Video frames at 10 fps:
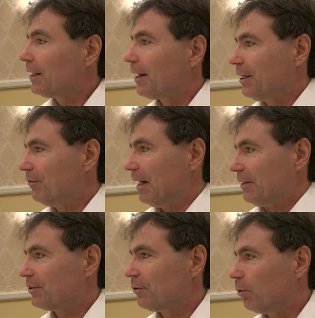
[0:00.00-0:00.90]
can I
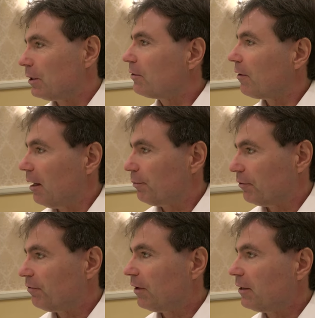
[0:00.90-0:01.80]
invest? What
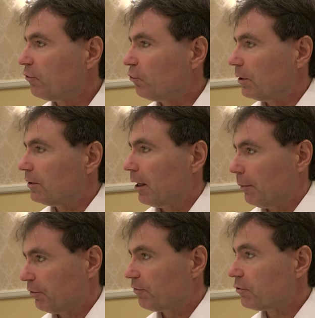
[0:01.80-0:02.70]
types of funds, what types of